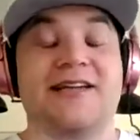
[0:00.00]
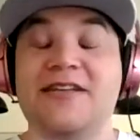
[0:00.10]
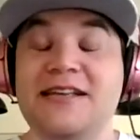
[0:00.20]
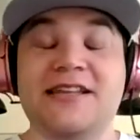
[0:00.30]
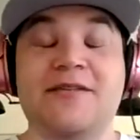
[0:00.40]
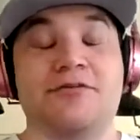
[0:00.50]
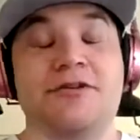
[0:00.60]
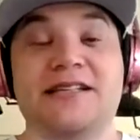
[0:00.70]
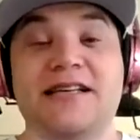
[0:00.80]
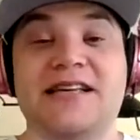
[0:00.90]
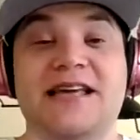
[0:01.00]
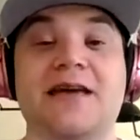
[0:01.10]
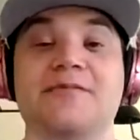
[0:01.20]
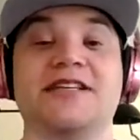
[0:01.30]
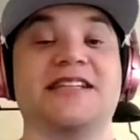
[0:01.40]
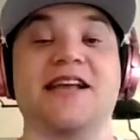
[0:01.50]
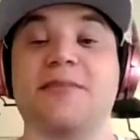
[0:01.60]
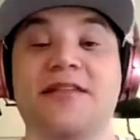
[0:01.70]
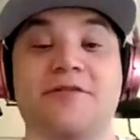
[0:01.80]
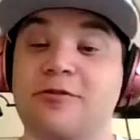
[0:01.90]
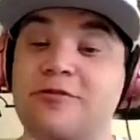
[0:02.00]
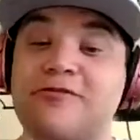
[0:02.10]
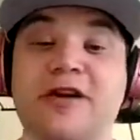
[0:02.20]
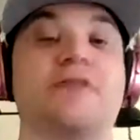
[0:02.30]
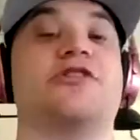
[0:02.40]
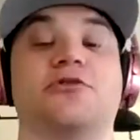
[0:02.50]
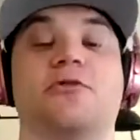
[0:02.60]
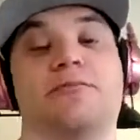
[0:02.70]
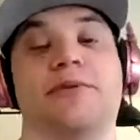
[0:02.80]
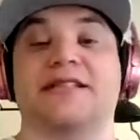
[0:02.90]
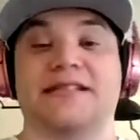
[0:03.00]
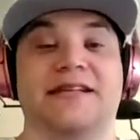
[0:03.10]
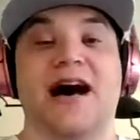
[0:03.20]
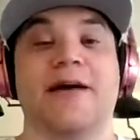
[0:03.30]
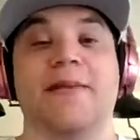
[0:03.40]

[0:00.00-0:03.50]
If he's in the preseason games, he's going to be in there for very short bits of time.